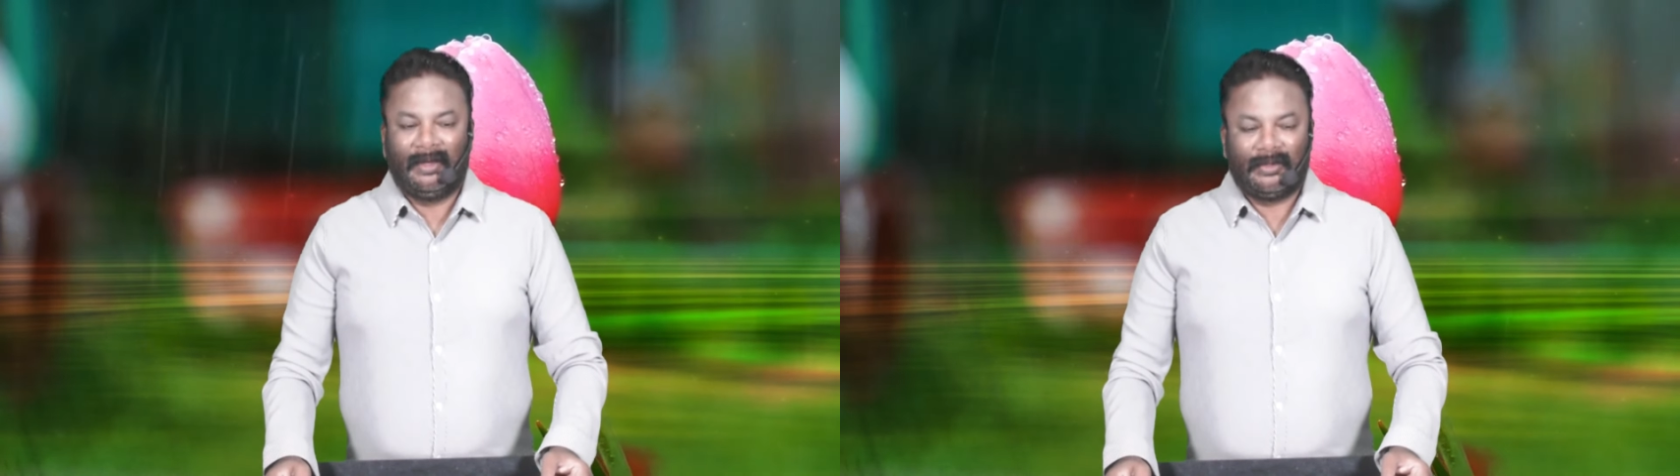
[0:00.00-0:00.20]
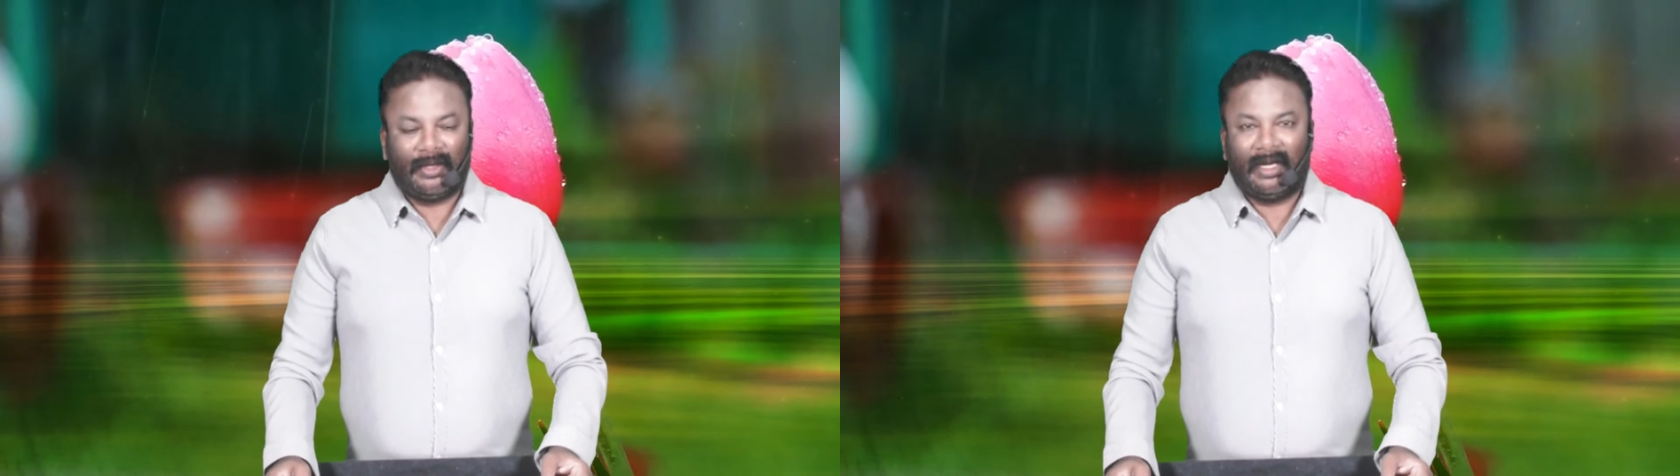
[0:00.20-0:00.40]

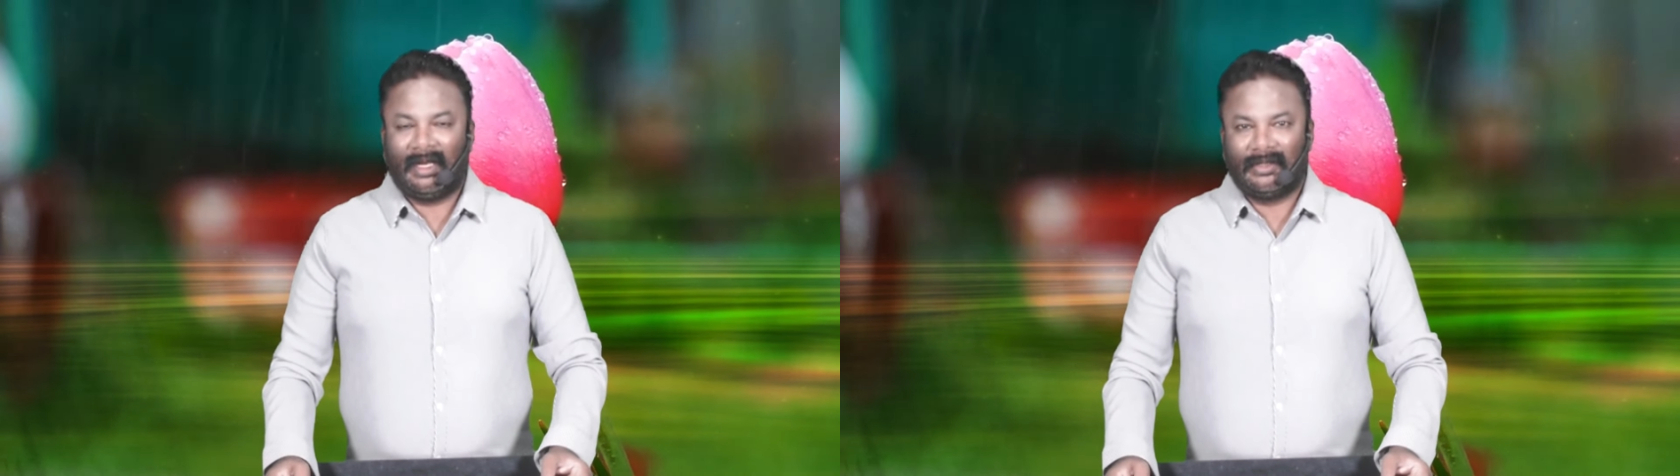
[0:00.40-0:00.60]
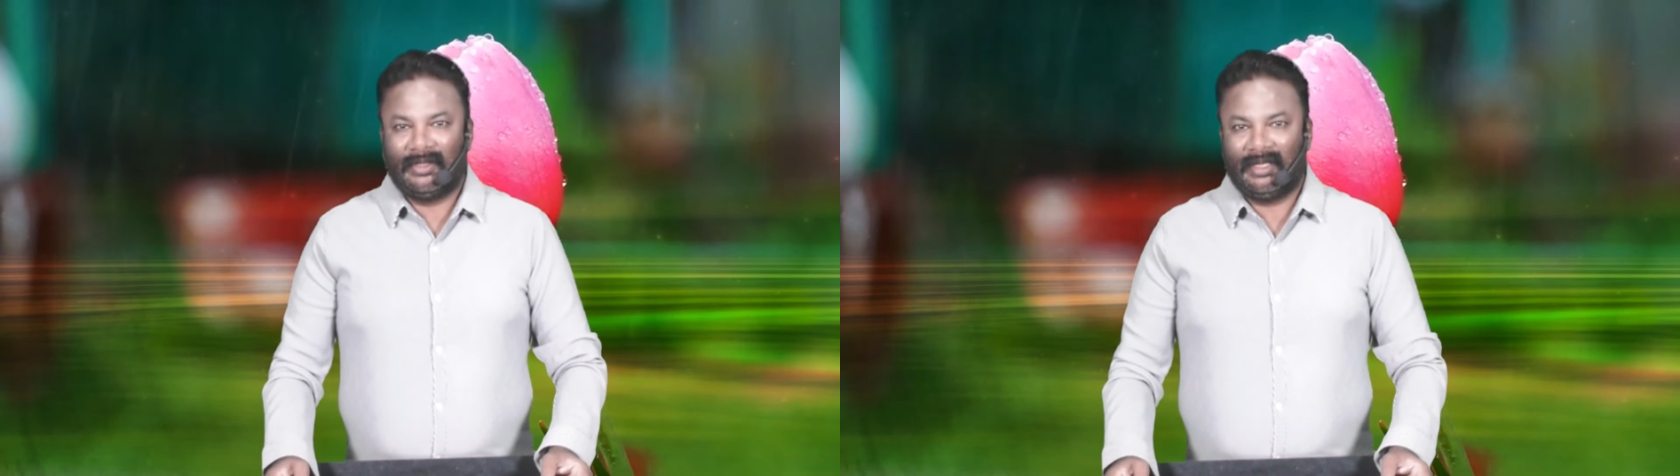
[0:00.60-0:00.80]
Today, I'd
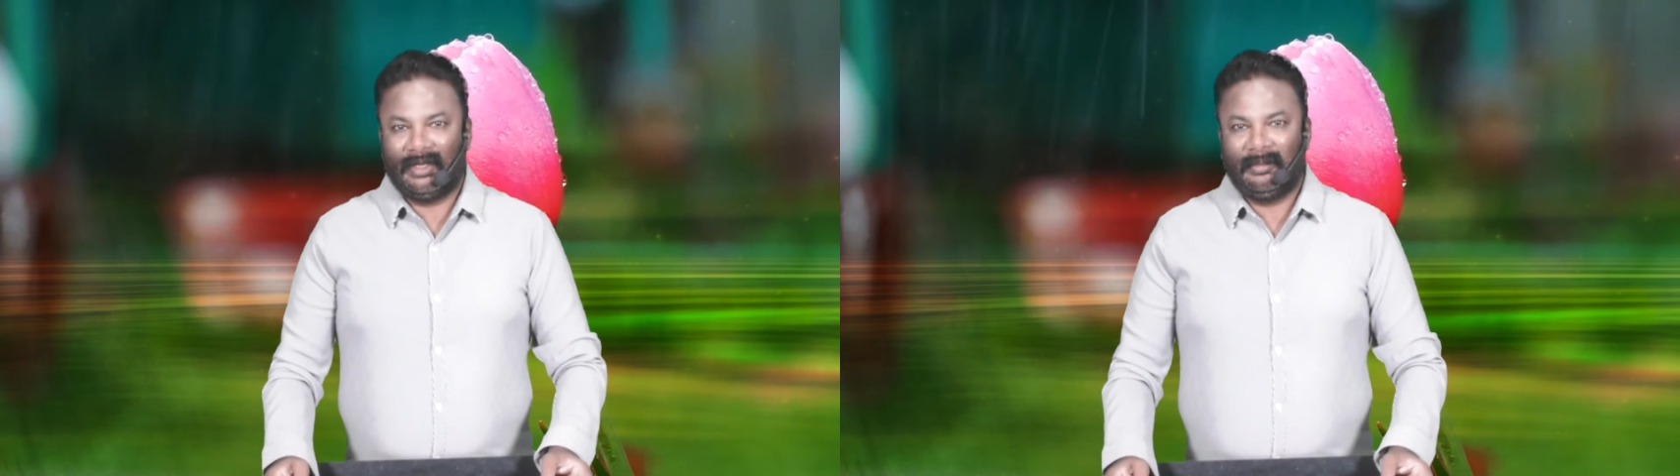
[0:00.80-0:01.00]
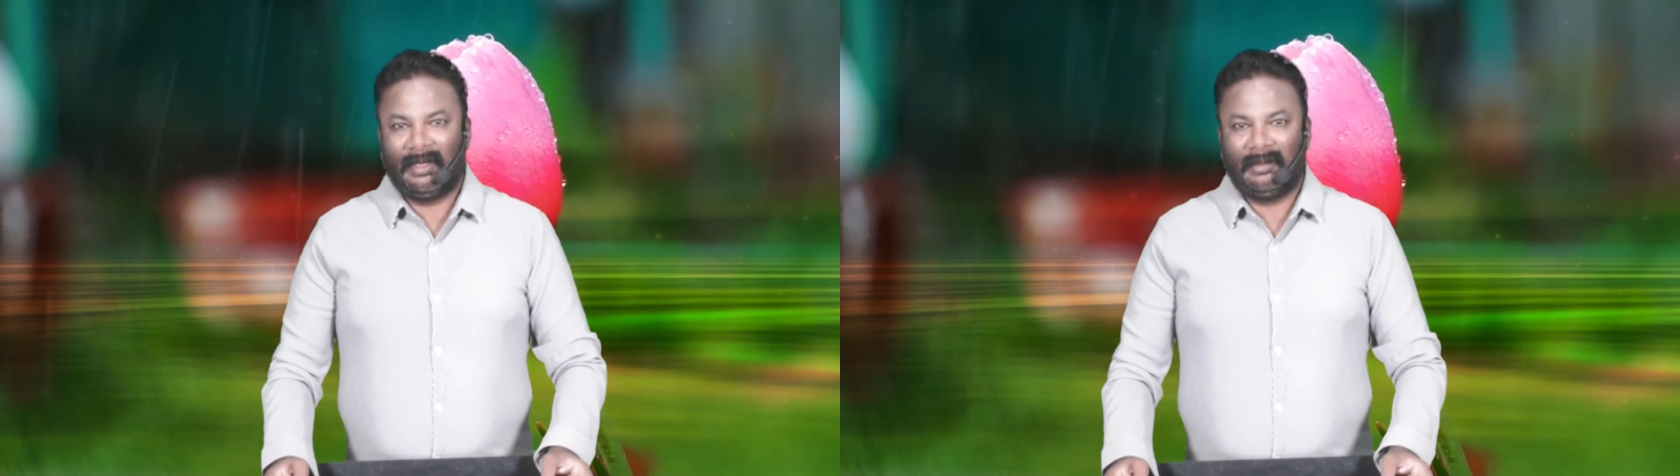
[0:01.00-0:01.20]
like to tell
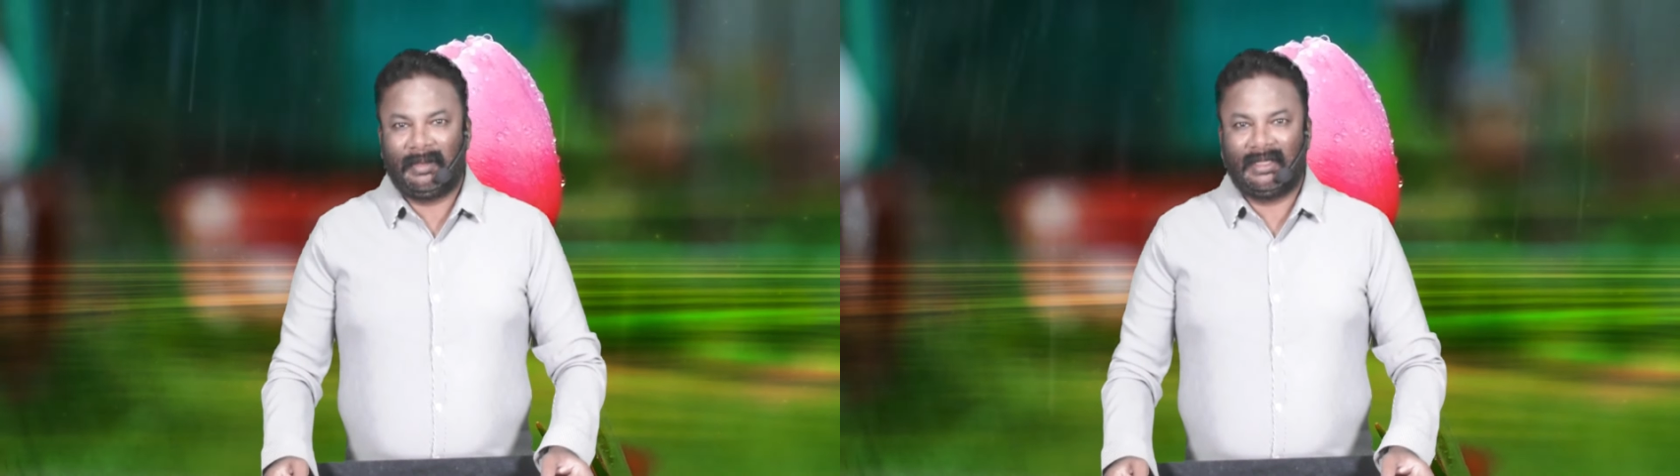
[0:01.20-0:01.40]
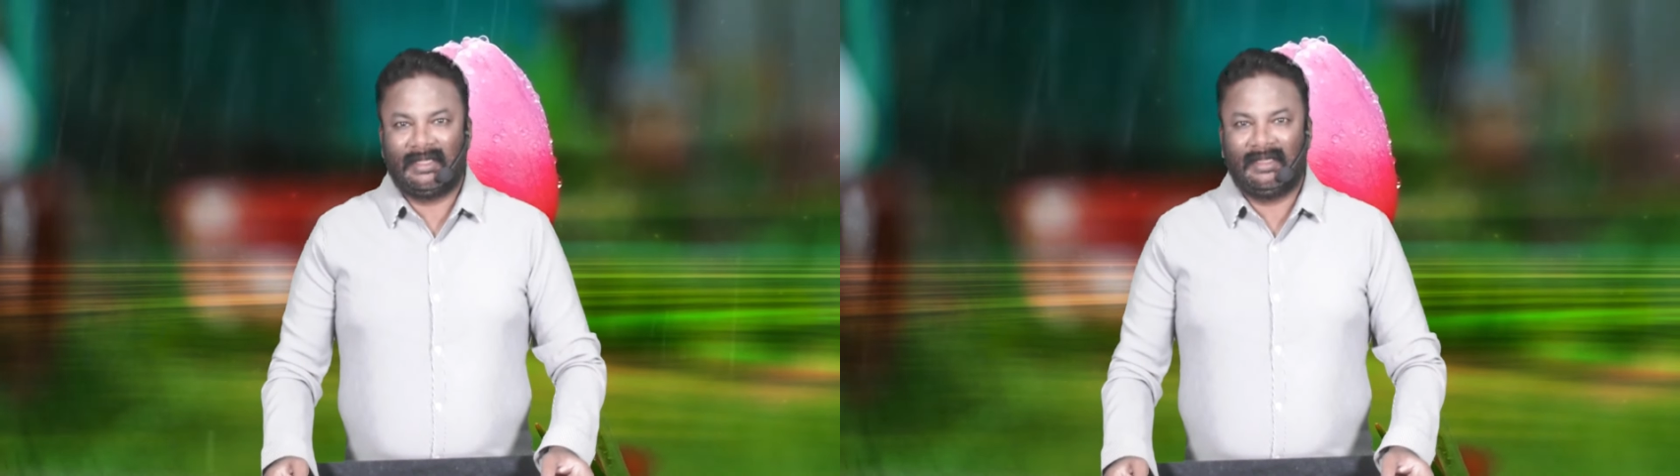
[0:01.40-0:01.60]
you, my dear
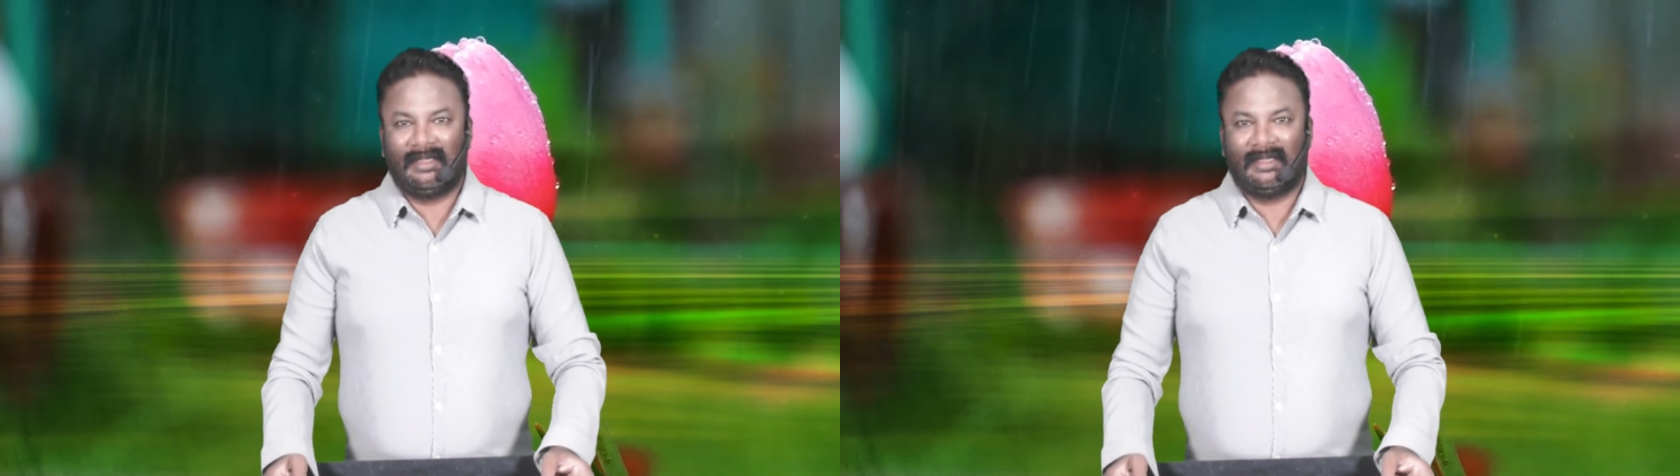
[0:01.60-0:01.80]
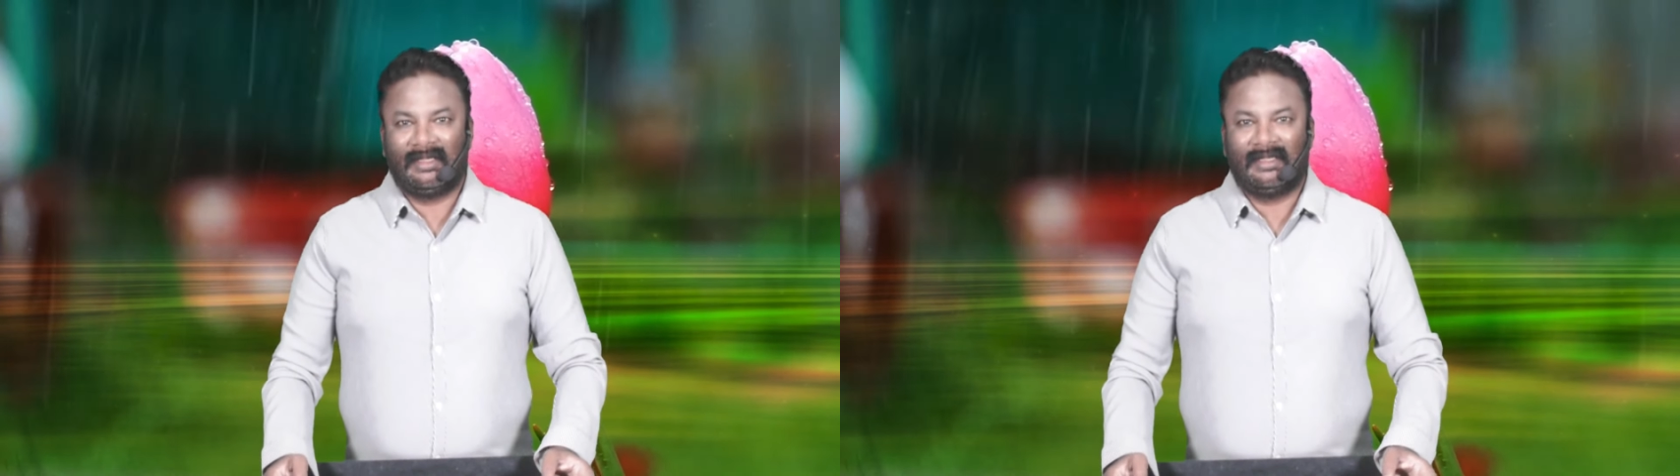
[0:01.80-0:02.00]
brothers and
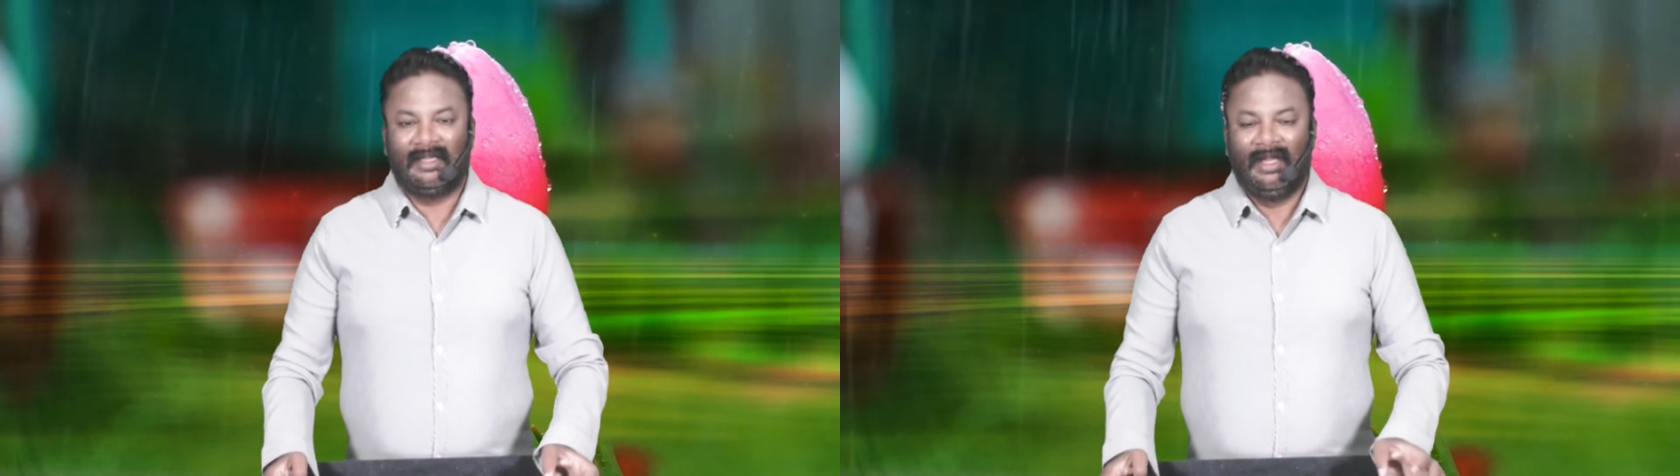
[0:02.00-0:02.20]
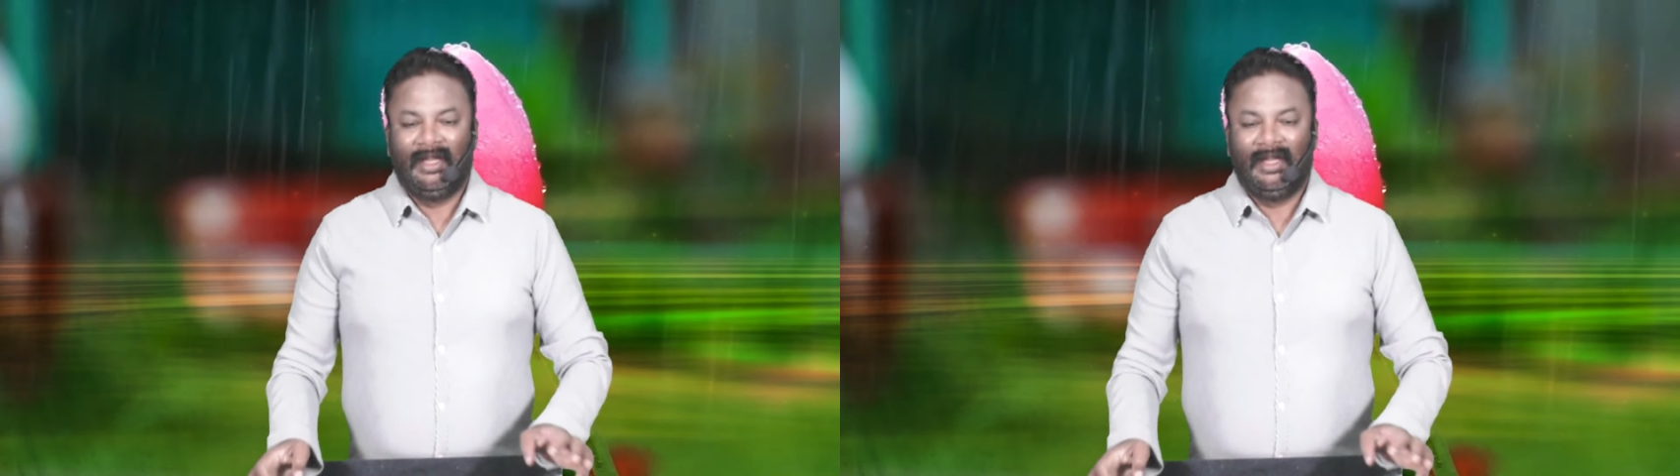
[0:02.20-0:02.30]
sisters,